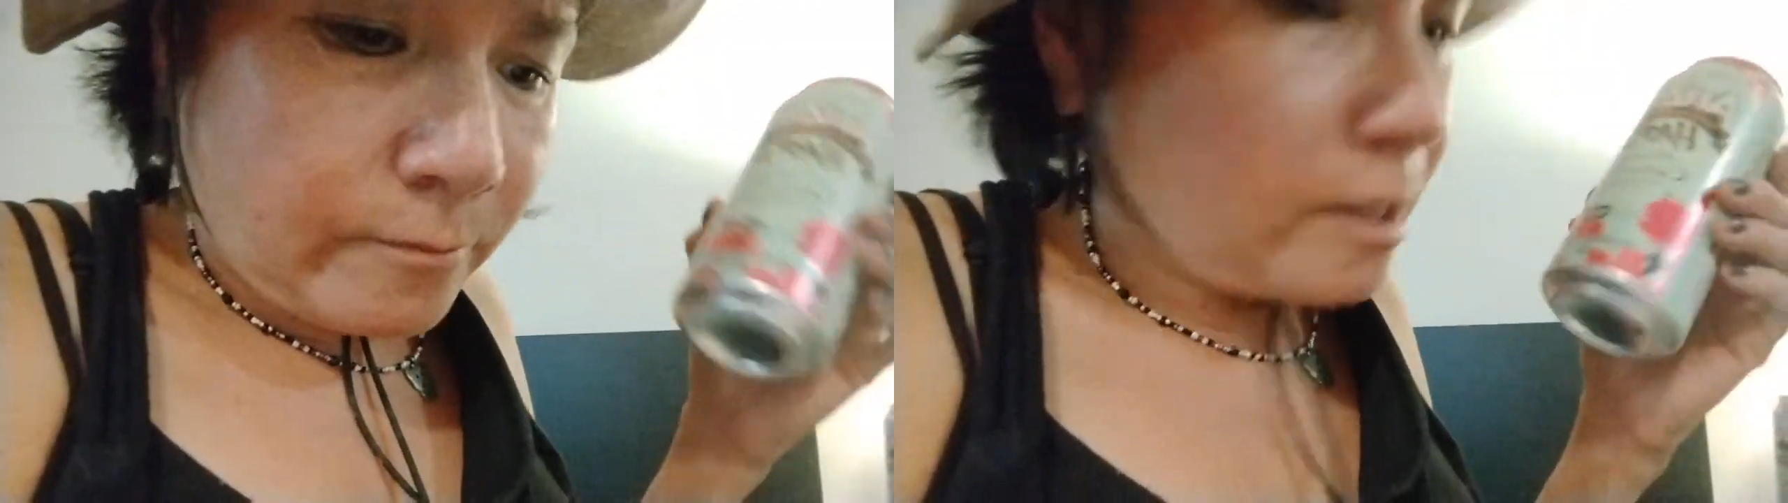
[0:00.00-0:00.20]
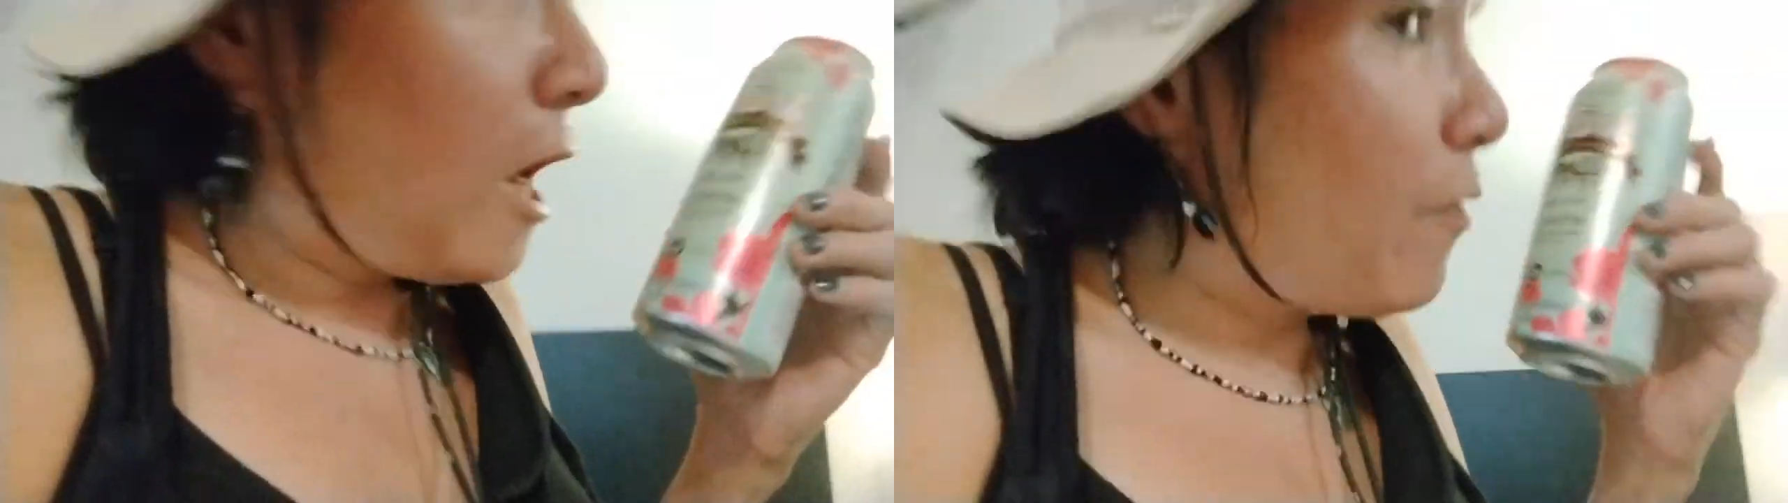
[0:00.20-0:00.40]

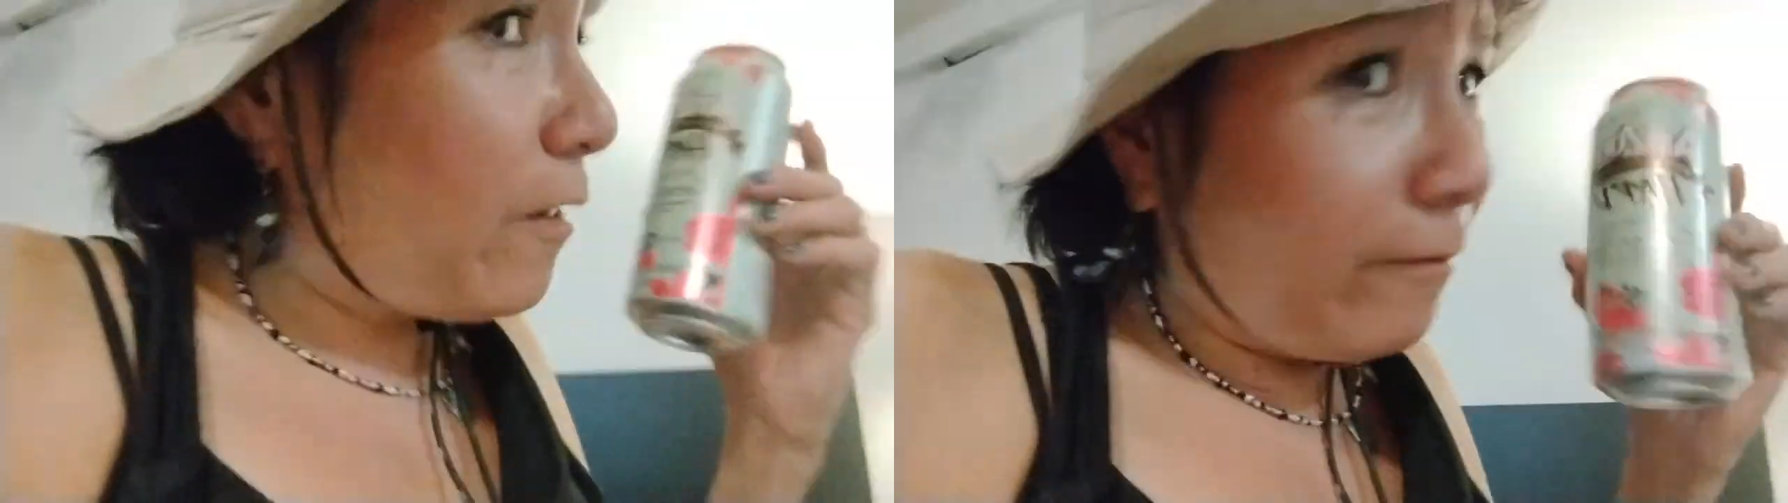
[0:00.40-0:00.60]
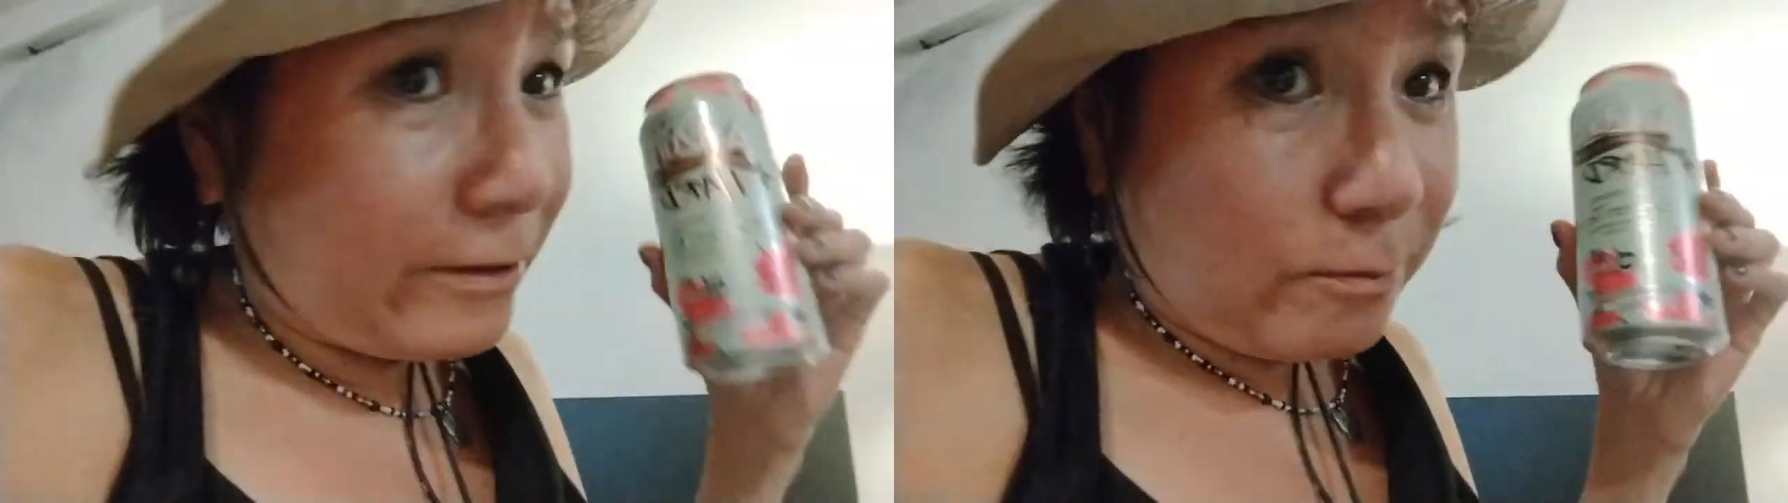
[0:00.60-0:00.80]
I
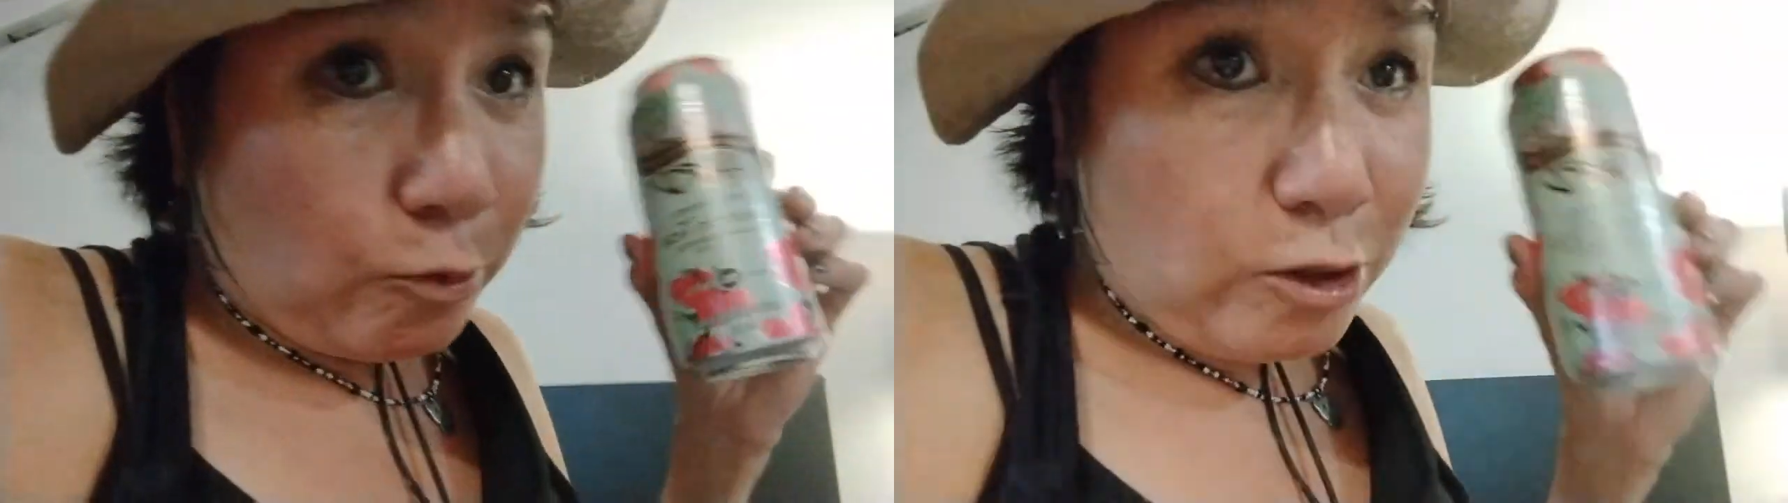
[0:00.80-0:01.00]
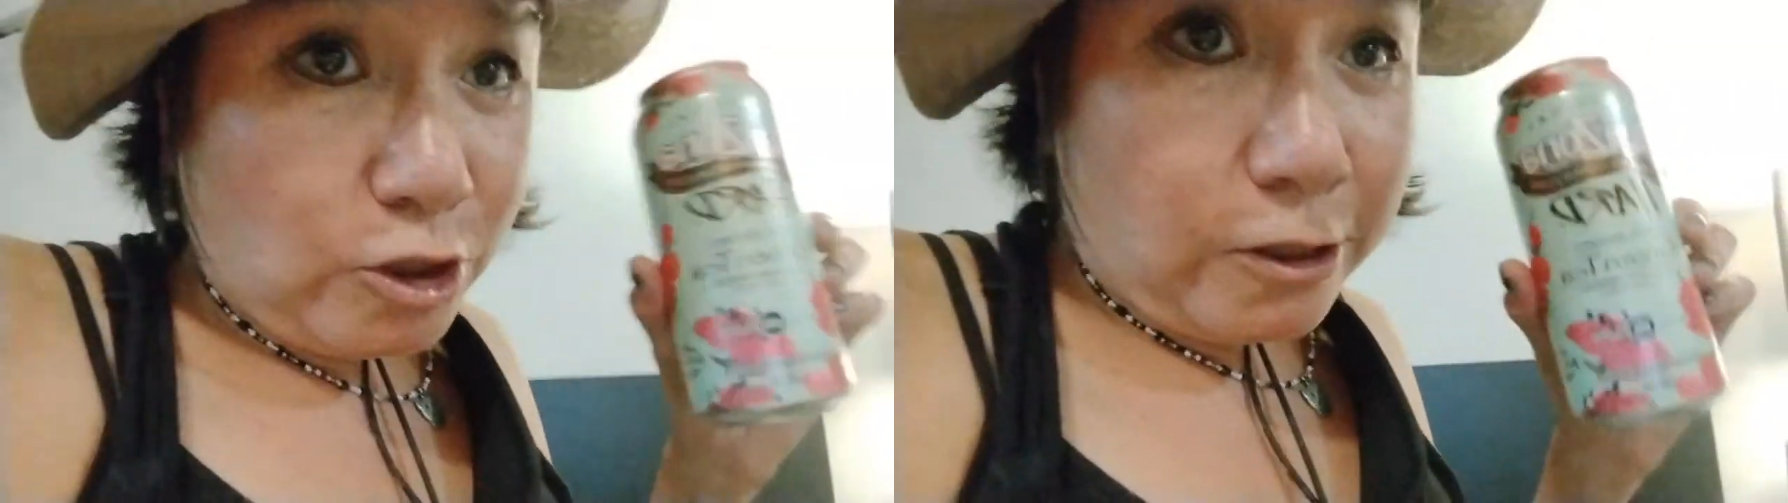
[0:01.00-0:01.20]
thought it was
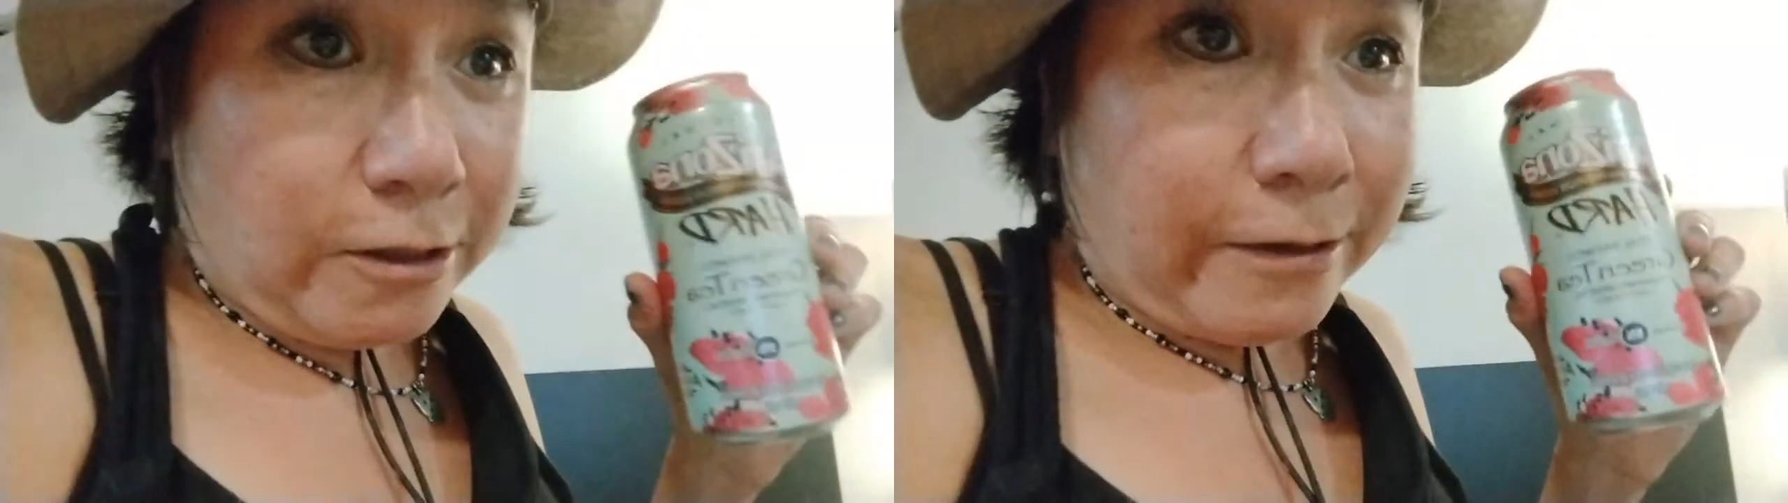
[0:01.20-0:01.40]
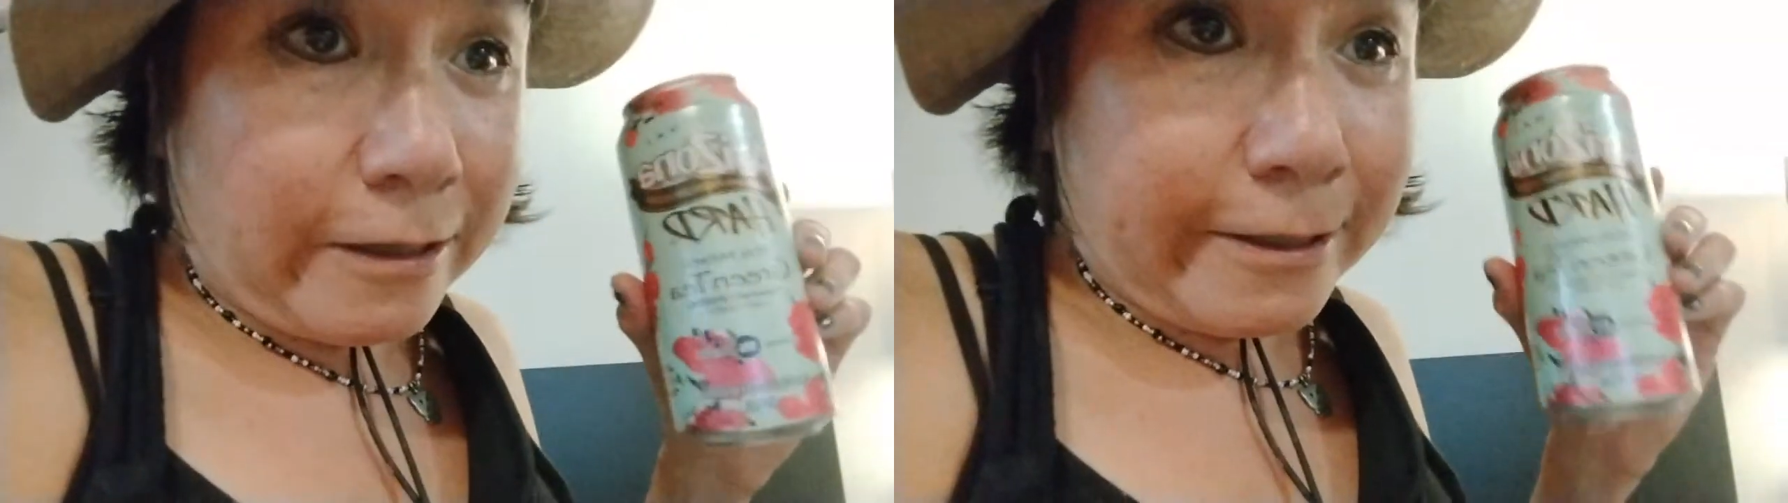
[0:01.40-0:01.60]
more sugar than that.